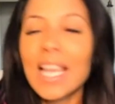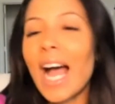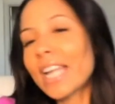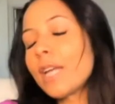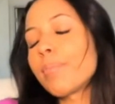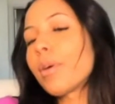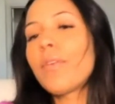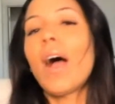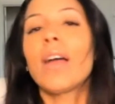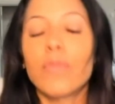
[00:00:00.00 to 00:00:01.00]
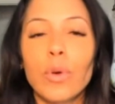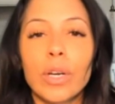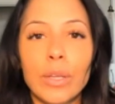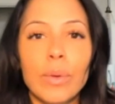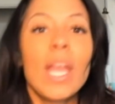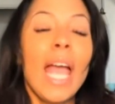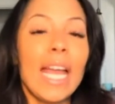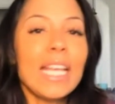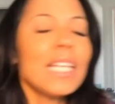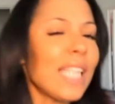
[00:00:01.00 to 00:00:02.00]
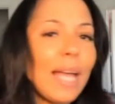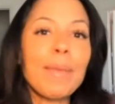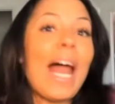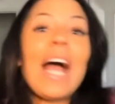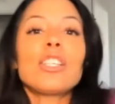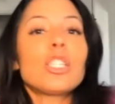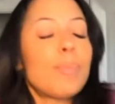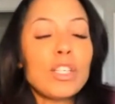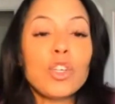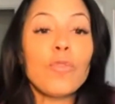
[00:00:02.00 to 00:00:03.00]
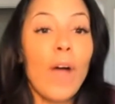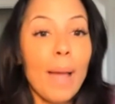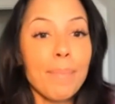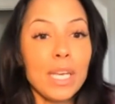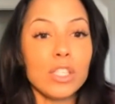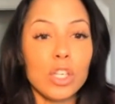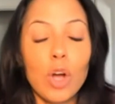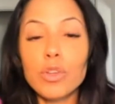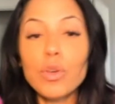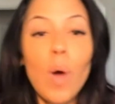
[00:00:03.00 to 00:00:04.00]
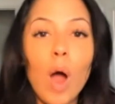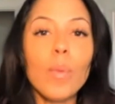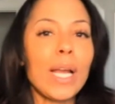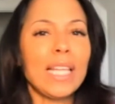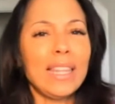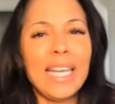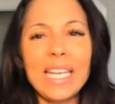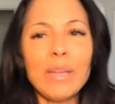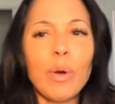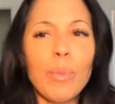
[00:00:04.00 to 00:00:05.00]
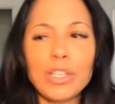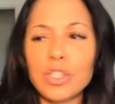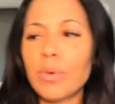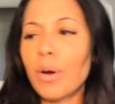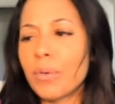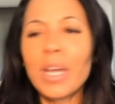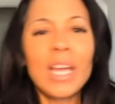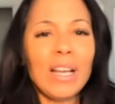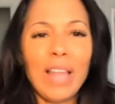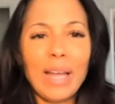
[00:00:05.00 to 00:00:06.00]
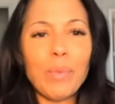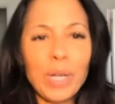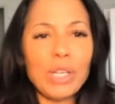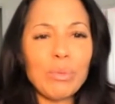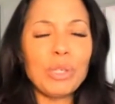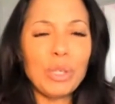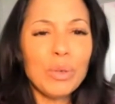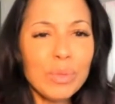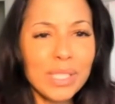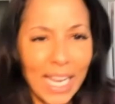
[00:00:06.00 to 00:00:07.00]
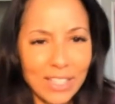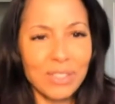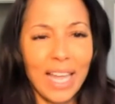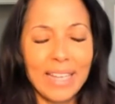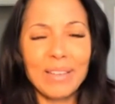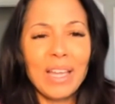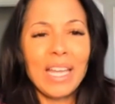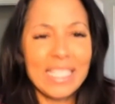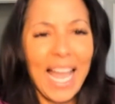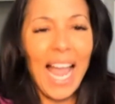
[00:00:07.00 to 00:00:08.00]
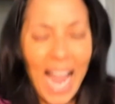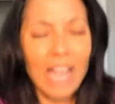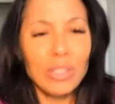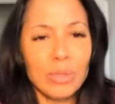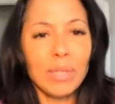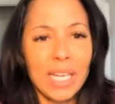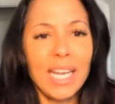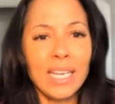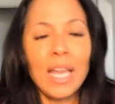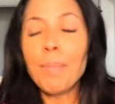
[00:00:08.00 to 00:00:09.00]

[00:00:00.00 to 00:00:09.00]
I can provide for you. And he's like, man, I just met you 5 minutes ago. You already leading with what you what you do, sex. Like, is that how you lead?